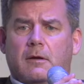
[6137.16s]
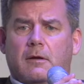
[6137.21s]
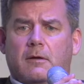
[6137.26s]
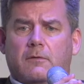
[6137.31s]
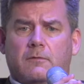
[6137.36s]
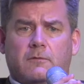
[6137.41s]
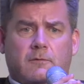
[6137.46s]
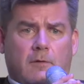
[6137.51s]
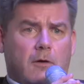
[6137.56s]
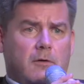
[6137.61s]

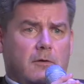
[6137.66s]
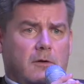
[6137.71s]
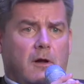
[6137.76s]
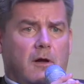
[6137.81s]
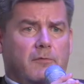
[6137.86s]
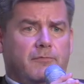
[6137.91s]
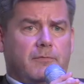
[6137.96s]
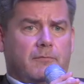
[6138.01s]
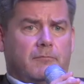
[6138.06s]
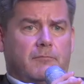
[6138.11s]
started
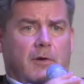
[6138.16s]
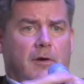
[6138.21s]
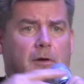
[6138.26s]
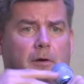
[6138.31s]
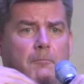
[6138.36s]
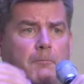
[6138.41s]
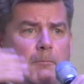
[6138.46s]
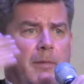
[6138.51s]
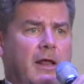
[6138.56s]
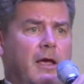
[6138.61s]
off, you
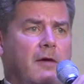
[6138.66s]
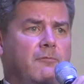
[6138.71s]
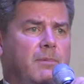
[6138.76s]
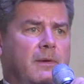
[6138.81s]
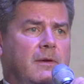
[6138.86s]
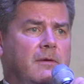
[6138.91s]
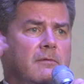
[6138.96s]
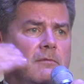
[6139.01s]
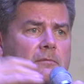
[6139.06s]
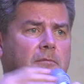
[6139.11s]
know, but I've
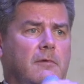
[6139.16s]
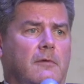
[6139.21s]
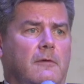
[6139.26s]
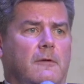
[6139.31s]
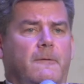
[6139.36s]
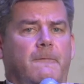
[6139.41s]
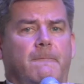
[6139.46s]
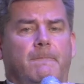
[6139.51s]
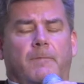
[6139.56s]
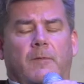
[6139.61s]
been
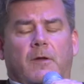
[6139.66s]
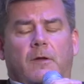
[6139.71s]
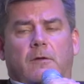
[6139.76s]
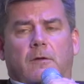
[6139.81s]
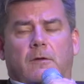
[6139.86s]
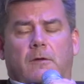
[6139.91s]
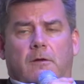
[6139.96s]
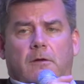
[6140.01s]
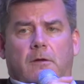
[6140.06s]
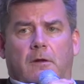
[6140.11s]

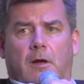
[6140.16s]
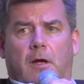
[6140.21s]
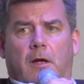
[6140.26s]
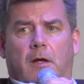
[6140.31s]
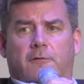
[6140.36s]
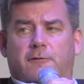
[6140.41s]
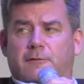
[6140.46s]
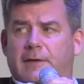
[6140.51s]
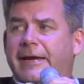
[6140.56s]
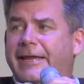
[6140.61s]

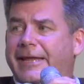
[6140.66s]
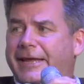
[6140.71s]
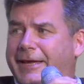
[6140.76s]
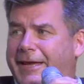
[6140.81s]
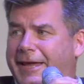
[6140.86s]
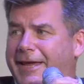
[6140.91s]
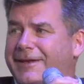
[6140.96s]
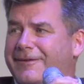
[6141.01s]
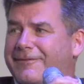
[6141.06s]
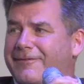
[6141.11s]

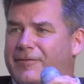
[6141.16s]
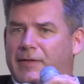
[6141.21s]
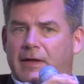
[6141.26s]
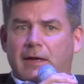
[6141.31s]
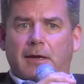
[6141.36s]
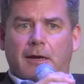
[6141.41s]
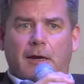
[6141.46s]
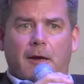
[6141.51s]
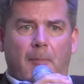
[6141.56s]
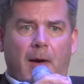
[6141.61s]
studying it,
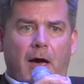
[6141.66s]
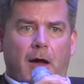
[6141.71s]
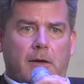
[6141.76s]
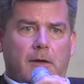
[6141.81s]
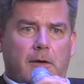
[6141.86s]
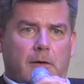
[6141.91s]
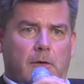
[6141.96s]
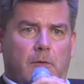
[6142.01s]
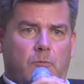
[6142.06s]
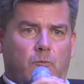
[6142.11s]
thinking about
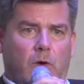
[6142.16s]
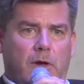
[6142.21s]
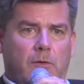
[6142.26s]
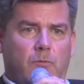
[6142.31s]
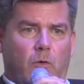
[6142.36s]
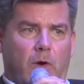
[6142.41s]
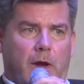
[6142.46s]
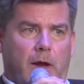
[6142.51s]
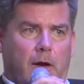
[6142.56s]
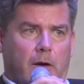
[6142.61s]
it in one
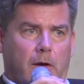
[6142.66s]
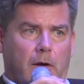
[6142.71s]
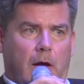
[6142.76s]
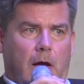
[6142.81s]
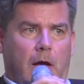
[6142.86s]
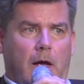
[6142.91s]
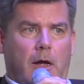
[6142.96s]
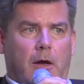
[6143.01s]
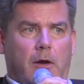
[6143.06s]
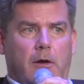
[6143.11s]
way or,
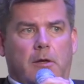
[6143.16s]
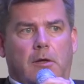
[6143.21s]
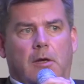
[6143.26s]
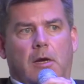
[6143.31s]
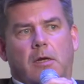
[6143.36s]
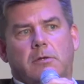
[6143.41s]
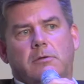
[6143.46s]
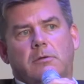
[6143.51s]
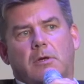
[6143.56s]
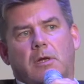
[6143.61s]

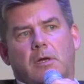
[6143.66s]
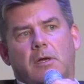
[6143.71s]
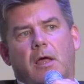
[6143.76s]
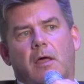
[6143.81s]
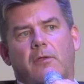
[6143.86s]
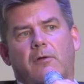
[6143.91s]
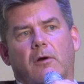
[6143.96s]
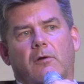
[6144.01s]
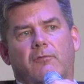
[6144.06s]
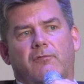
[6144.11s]
or
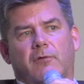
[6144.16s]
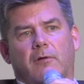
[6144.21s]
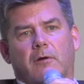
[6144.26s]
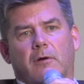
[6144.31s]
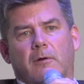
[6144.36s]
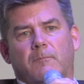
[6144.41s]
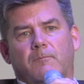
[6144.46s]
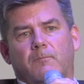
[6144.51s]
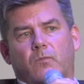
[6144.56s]
another for